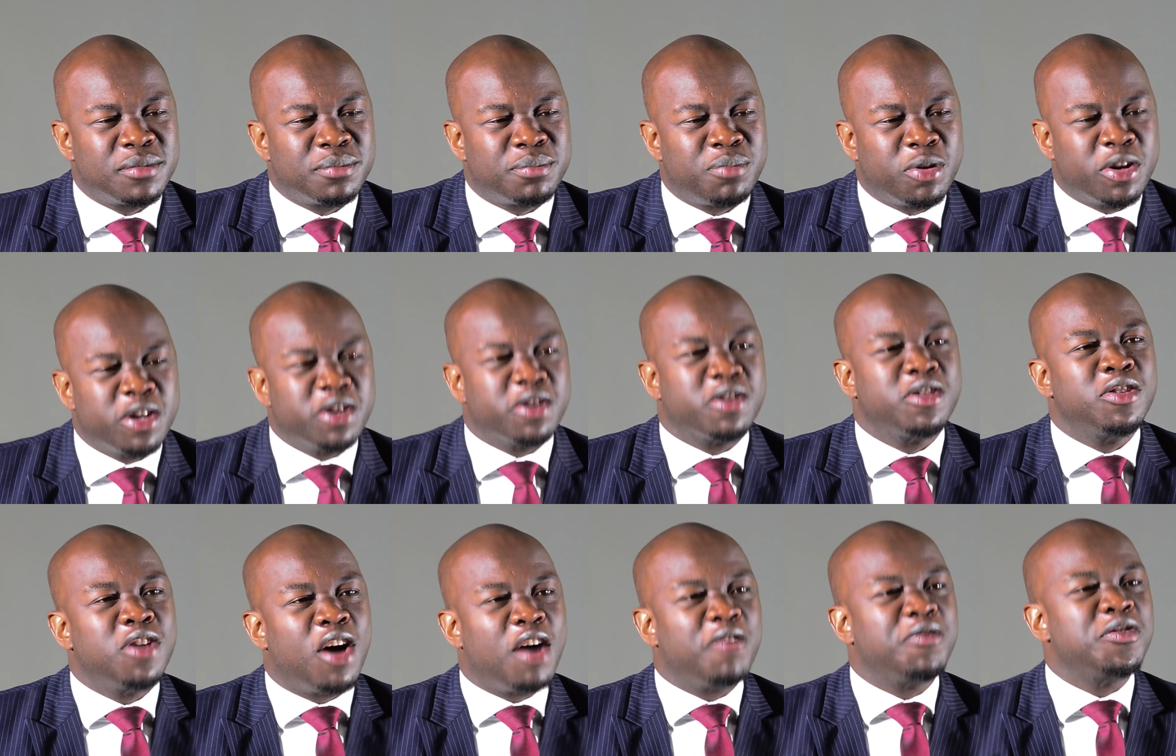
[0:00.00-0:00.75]

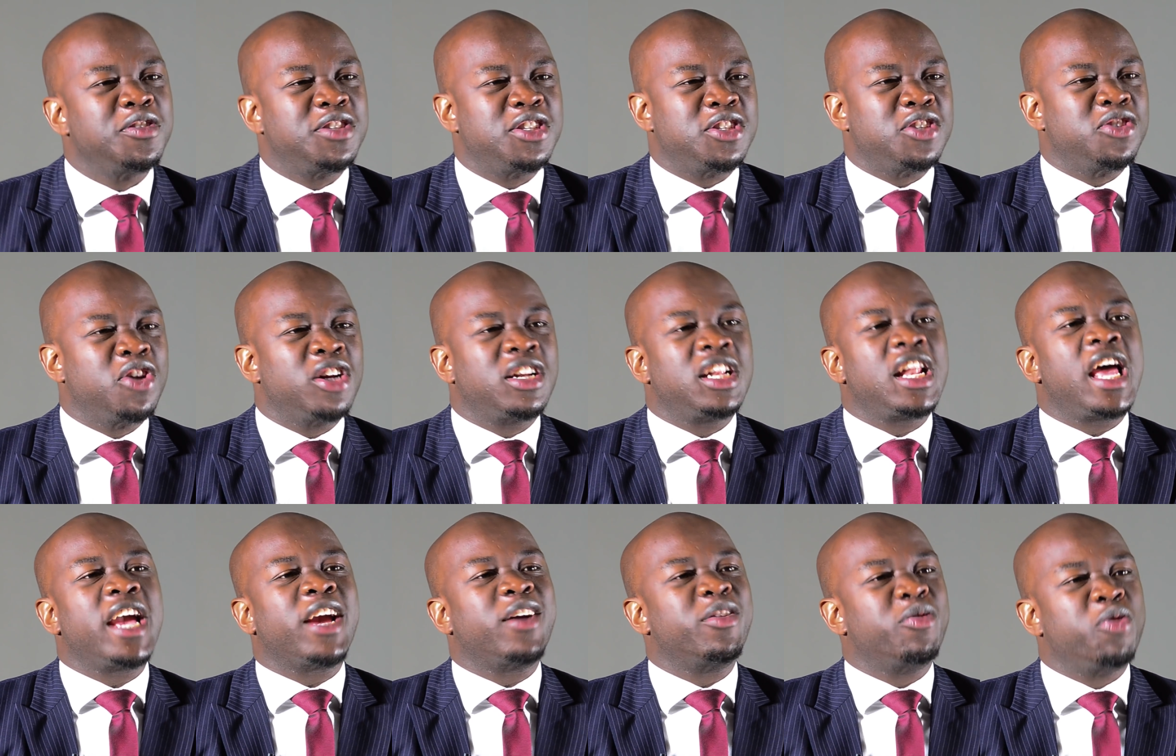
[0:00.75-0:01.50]
Political office is not
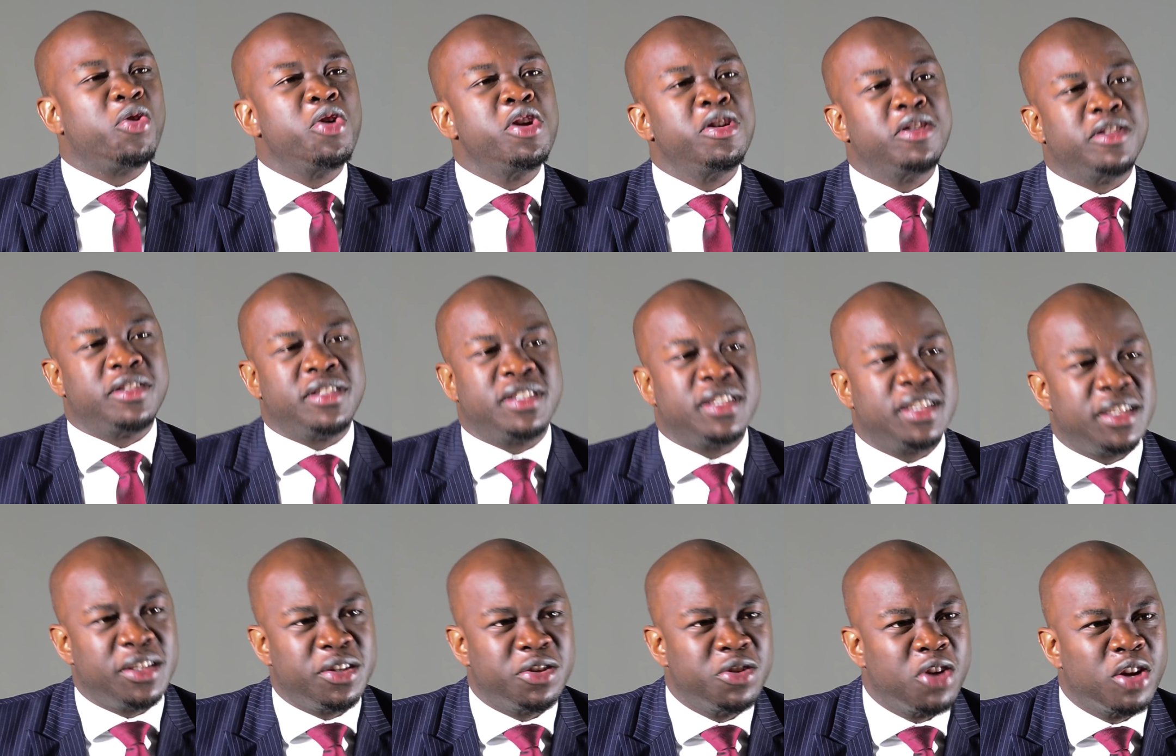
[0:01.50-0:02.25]
like royalty.
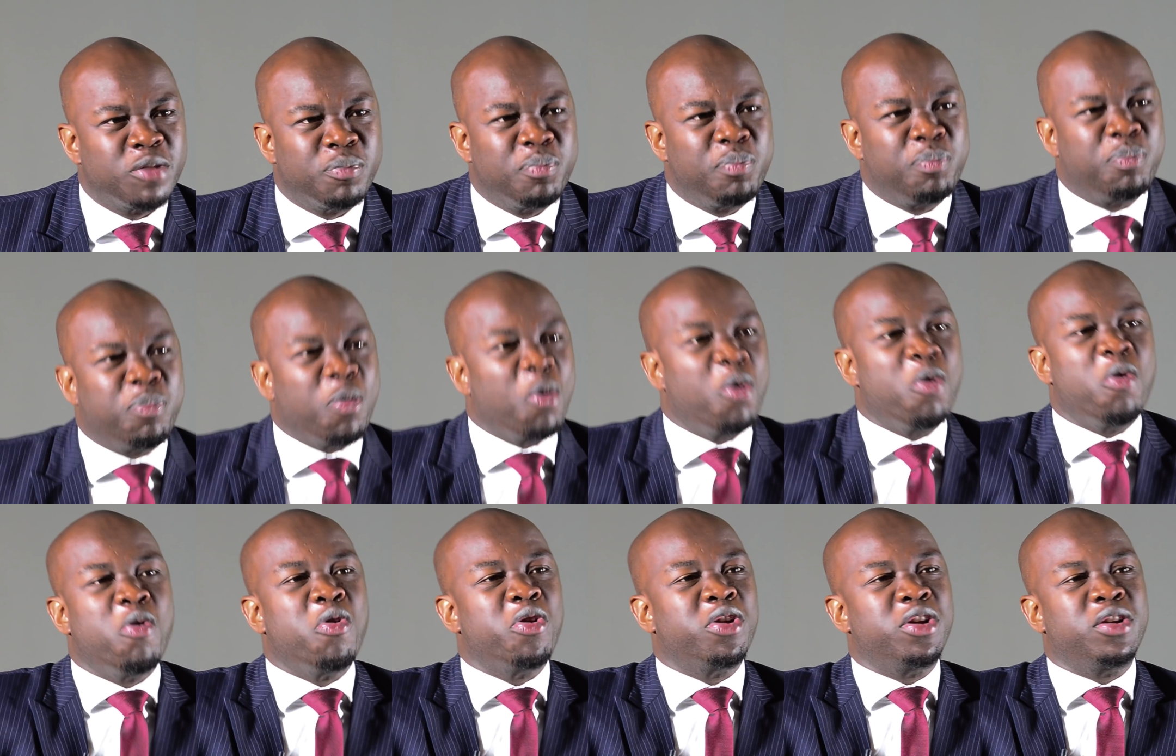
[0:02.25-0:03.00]
You're not
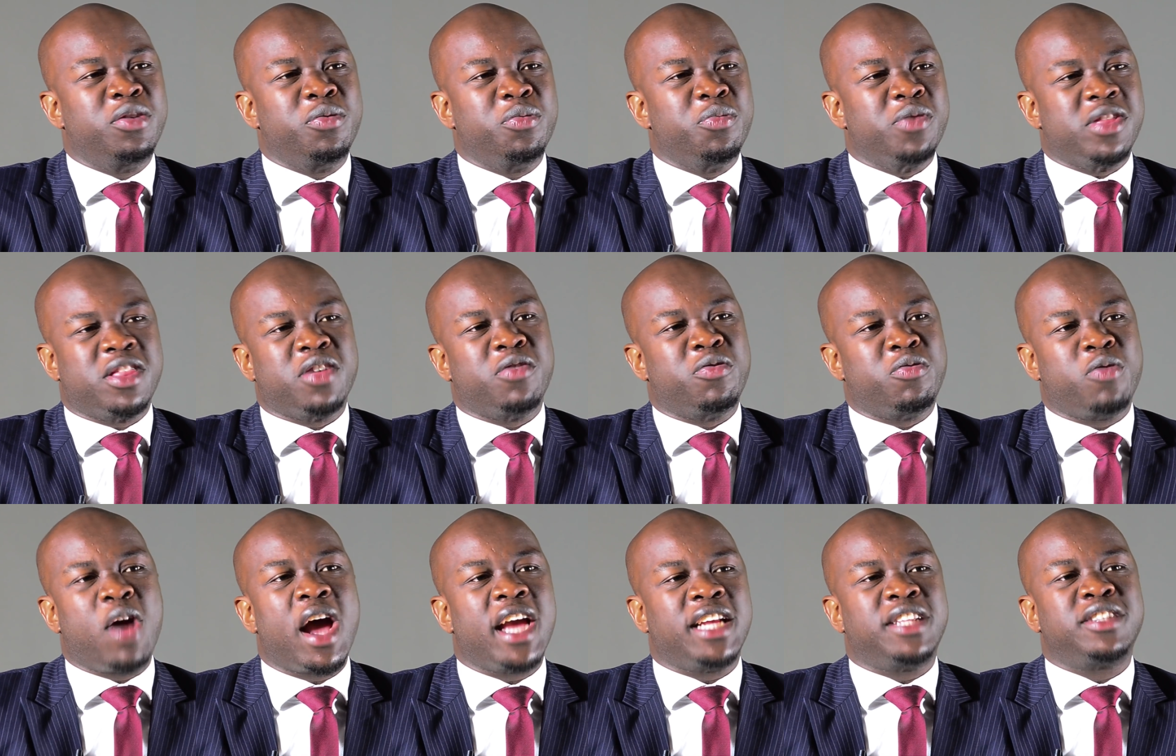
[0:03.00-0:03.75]
born with the
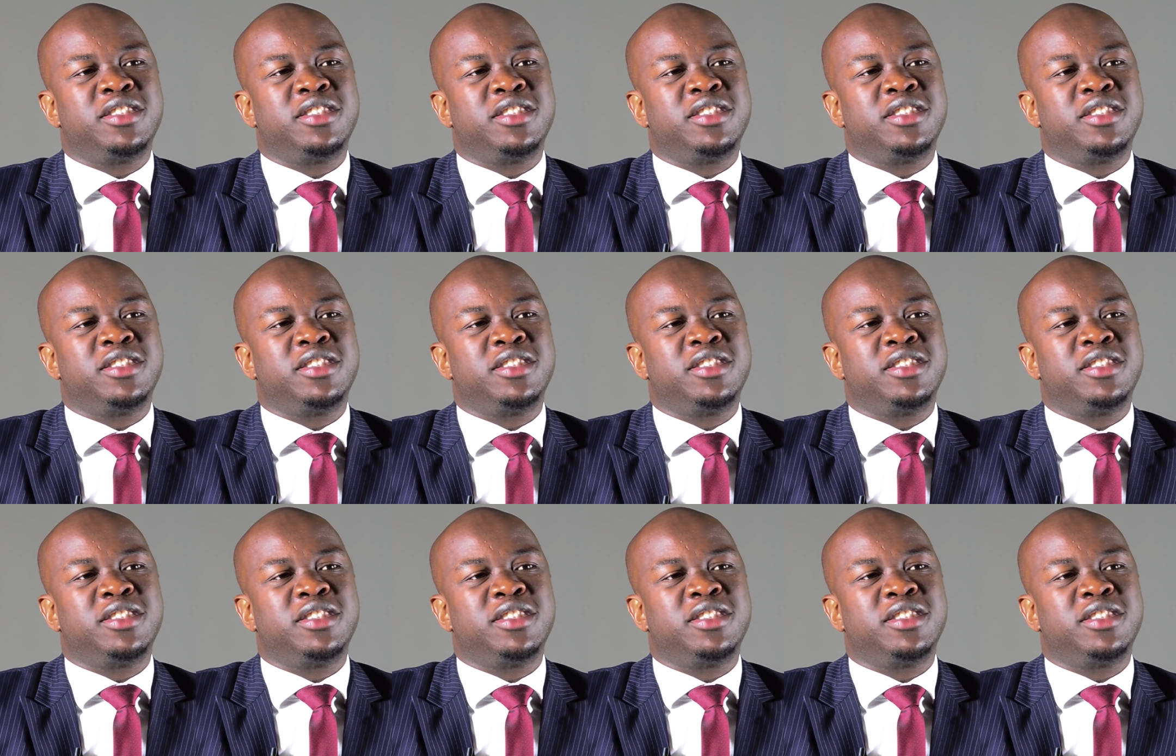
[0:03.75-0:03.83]
right